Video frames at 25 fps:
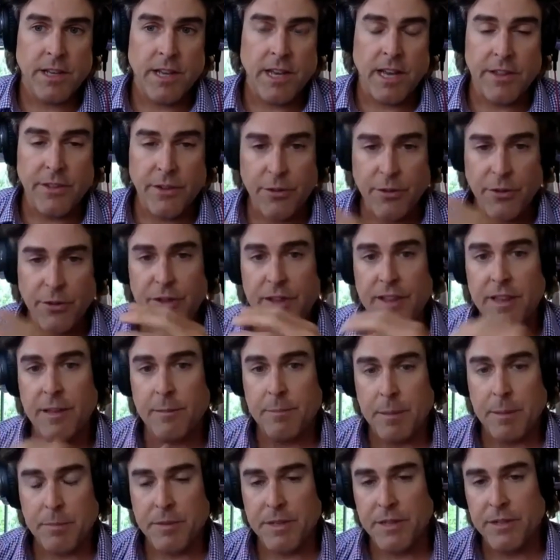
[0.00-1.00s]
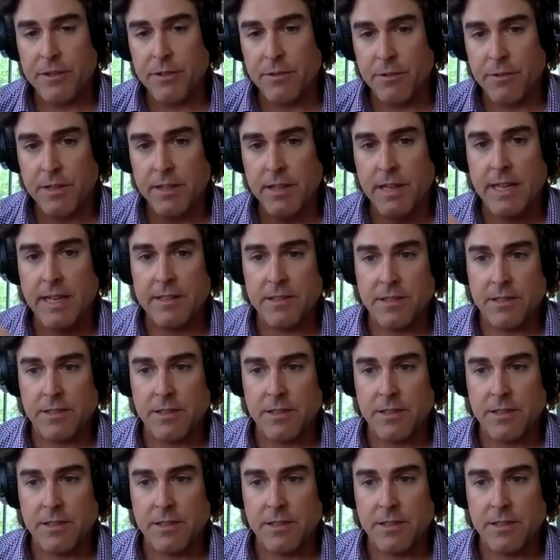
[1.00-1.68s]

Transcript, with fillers: And the other thing that people need to realize